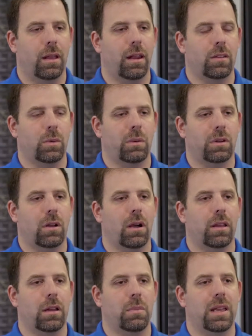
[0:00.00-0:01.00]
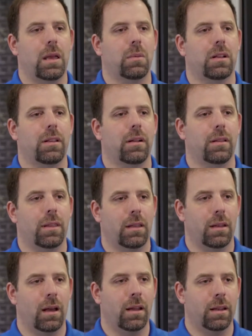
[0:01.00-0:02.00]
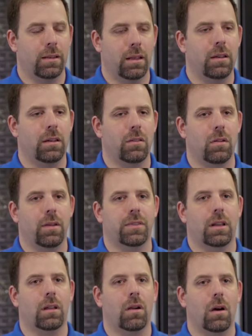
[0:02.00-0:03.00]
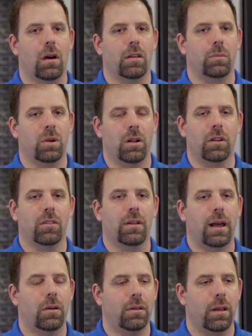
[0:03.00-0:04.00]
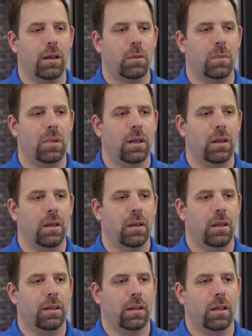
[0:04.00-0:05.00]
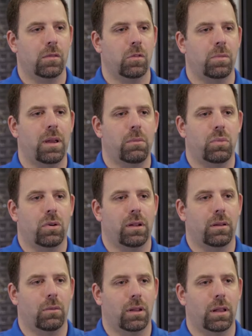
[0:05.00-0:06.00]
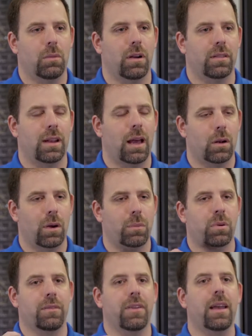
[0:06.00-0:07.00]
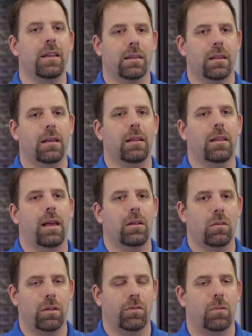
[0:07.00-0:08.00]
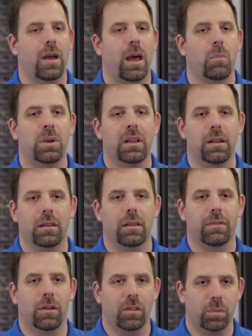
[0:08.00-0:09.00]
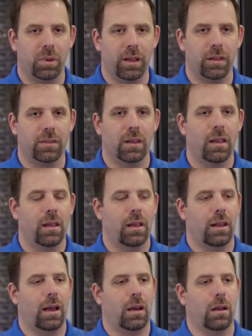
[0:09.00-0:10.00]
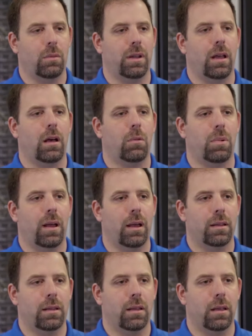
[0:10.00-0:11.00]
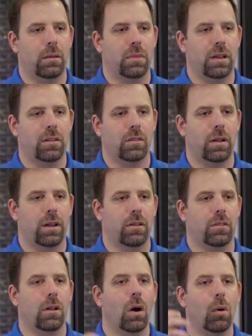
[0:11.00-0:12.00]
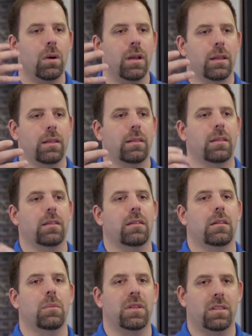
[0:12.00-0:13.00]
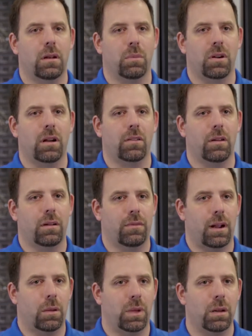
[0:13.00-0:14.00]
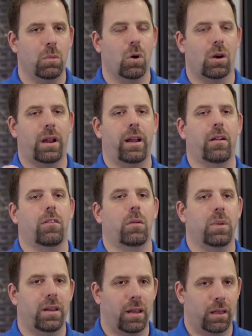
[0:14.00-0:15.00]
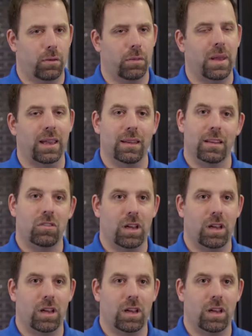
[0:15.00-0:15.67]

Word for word: And as we were talking, it became clear that unintended drift can cause production downtime. And the customer's pain point really was, and how do I prevent that drift from happening in the first place? And how do we help IT administrators know that the system is in a production environment and more care should be taken with making the